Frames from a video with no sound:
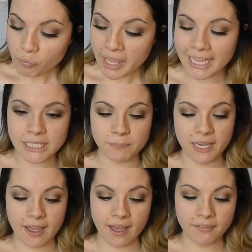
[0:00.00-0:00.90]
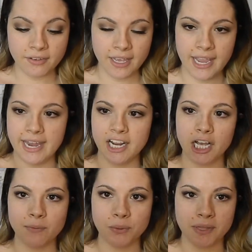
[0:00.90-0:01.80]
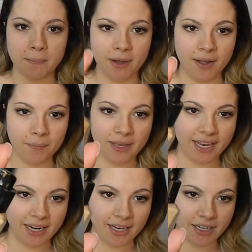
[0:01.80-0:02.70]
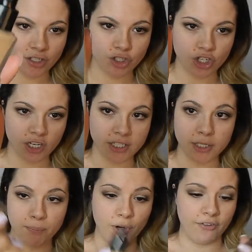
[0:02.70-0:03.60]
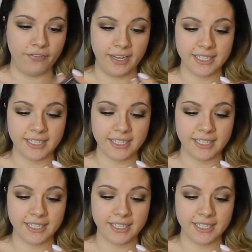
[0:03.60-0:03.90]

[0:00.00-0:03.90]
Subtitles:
SPF, and it comes with a pump, and it is just perfect.